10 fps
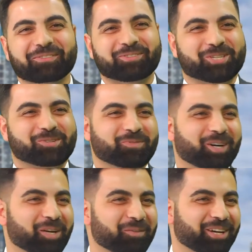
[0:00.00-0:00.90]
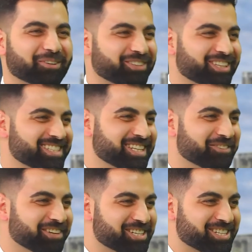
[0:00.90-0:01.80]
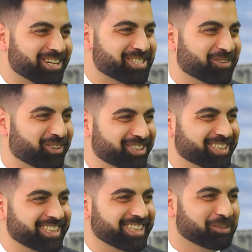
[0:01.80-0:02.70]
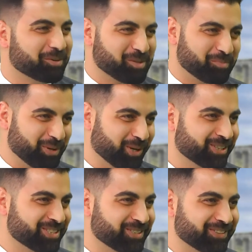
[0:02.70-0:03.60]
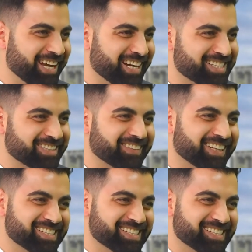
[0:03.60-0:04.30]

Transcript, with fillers: you've just reminded me of those TV shows I watched as a kid, was Beyond 2000, right?